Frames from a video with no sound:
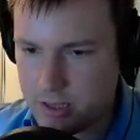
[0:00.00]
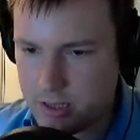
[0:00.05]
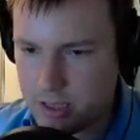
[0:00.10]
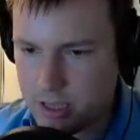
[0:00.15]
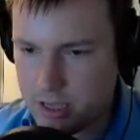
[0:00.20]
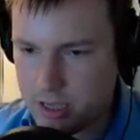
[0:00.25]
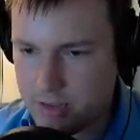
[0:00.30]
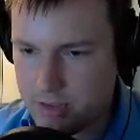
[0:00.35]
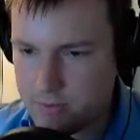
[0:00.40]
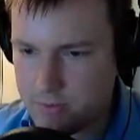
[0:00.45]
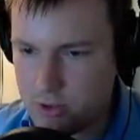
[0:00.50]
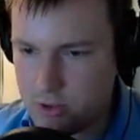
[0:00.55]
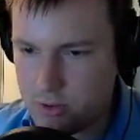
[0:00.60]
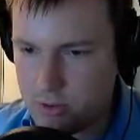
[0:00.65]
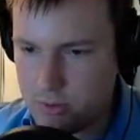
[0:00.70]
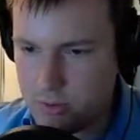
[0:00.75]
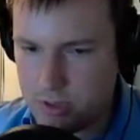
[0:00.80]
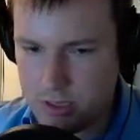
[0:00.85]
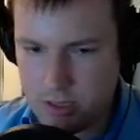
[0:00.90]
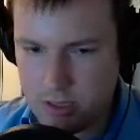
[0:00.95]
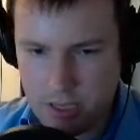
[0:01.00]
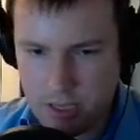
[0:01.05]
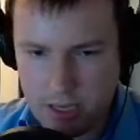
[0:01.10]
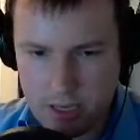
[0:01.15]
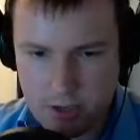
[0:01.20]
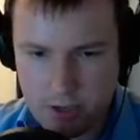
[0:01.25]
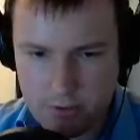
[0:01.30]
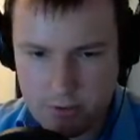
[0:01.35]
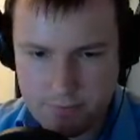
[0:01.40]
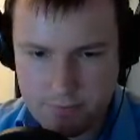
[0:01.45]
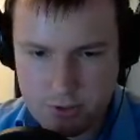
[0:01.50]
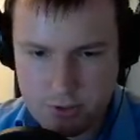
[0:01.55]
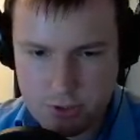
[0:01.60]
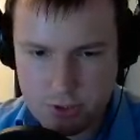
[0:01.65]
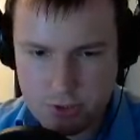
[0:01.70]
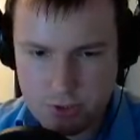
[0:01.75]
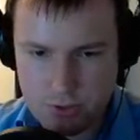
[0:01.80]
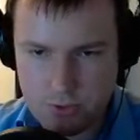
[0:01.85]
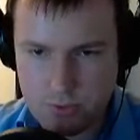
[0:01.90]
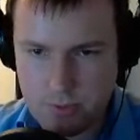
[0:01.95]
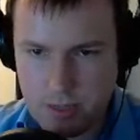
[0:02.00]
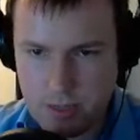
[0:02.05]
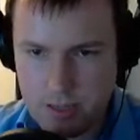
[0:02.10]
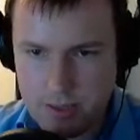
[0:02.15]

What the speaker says: have you head off to